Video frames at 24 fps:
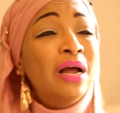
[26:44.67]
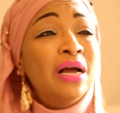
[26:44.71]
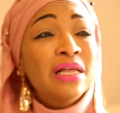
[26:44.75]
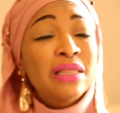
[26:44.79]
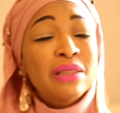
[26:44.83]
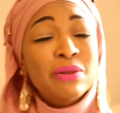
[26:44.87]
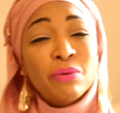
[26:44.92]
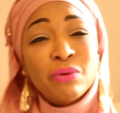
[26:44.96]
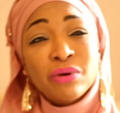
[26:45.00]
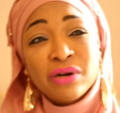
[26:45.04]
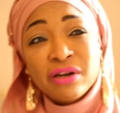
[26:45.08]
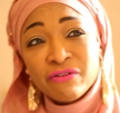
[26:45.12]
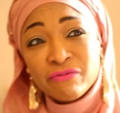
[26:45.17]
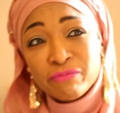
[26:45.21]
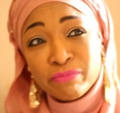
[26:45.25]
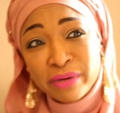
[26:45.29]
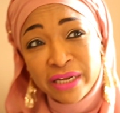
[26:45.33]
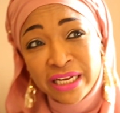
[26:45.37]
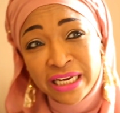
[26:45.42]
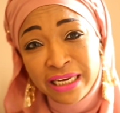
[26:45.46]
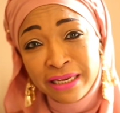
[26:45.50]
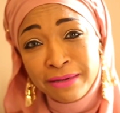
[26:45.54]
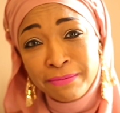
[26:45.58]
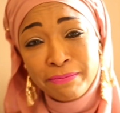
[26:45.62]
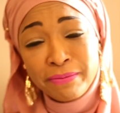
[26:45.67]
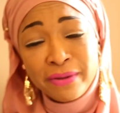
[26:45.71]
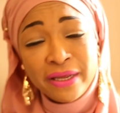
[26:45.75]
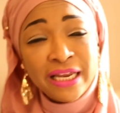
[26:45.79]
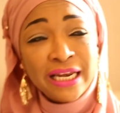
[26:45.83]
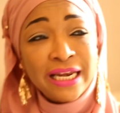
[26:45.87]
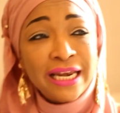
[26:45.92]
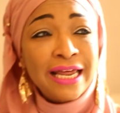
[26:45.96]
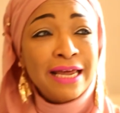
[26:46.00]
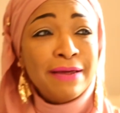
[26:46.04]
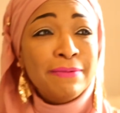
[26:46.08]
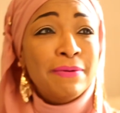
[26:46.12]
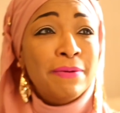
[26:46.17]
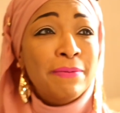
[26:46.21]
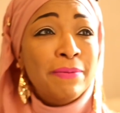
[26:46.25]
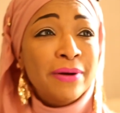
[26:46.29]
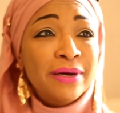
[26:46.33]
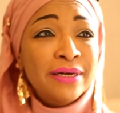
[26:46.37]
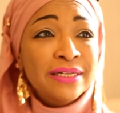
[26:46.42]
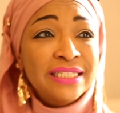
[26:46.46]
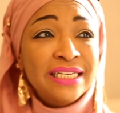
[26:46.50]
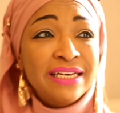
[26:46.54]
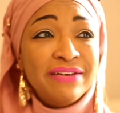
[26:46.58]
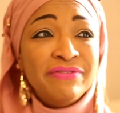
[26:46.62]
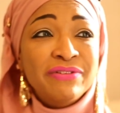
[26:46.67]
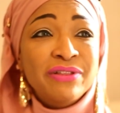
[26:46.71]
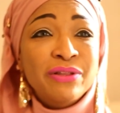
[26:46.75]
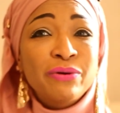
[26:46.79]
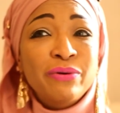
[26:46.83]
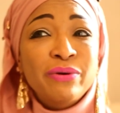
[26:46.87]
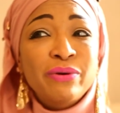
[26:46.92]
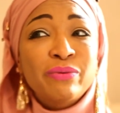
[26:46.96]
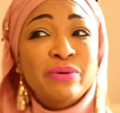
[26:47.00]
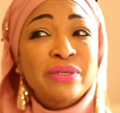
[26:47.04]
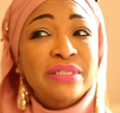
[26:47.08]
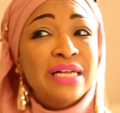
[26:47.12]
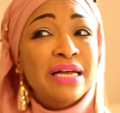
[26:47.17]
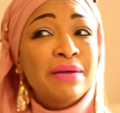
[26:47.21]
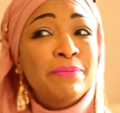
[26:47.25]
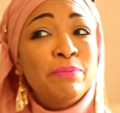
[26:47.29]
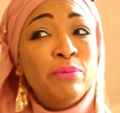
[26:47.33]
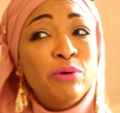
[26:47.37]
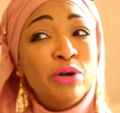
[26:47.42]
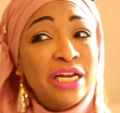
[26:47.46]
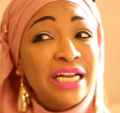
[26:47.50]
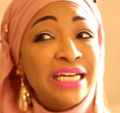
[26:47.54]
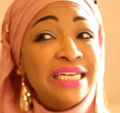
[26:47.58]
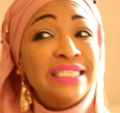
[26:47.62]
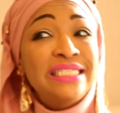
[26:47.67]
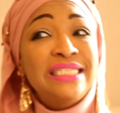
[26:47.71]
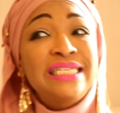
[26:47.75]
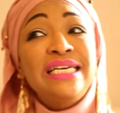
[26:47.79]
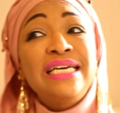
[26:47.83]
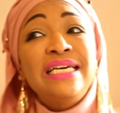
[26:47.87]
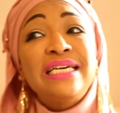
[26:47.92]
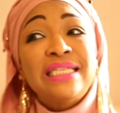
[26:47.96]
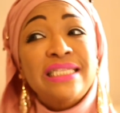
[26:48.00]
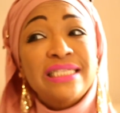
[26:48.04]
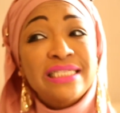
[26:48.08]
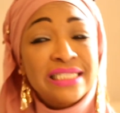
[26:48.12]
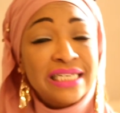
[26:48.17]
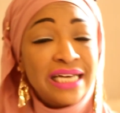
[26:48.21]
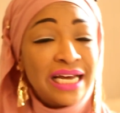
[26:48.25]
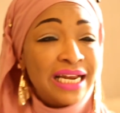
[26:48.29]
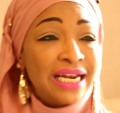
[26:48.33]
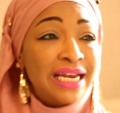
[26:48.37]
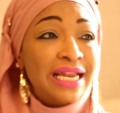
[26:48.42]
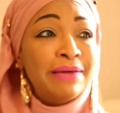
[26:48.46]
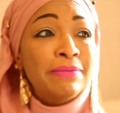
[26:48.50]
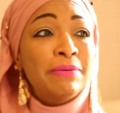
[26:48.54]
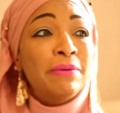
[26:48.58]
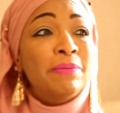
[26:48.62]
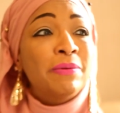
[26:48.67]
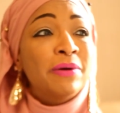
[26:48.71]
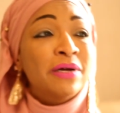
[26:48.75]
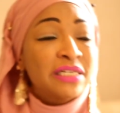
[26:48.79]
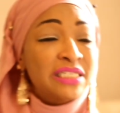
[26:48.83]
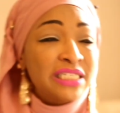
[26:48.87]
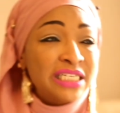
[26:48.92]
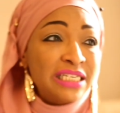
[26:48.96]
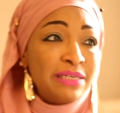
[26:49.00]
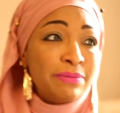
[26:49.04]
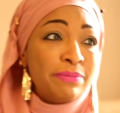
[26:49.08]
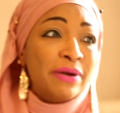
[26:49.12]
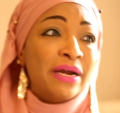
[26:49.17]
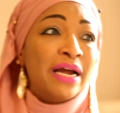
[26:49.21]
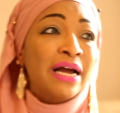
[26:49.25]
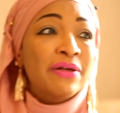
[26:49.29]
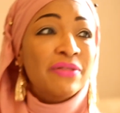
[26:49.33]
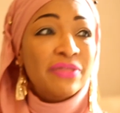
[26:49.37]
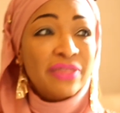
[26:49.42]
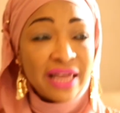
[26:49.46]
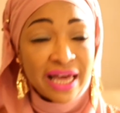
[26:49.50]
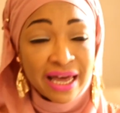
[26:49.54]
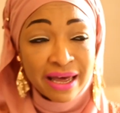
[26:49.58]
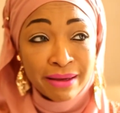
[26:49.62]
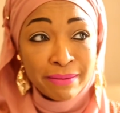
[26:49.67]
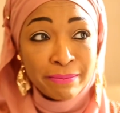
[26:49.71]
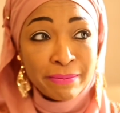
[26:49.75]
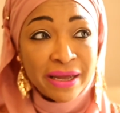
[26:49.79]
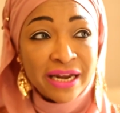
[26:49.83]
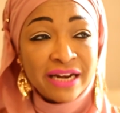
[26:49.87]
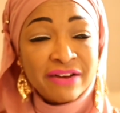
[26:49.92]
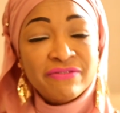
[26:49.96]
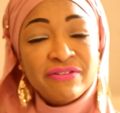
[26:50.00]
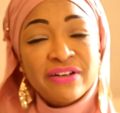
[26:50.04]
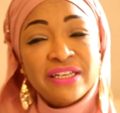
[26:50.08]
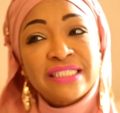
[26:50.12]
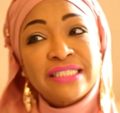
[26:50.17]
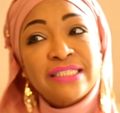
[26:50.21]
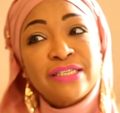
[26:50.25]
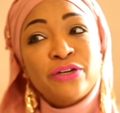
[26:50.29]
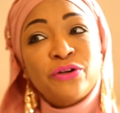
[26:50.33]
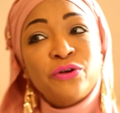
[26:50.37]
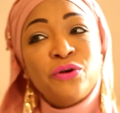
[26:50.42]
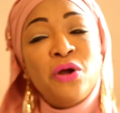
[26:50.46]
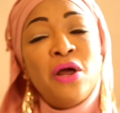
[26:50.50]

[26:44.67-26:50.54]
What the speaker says: The one of PDP, Labour Party, even though it was like pulling teeth to get Labour Party to bring out their manifesto.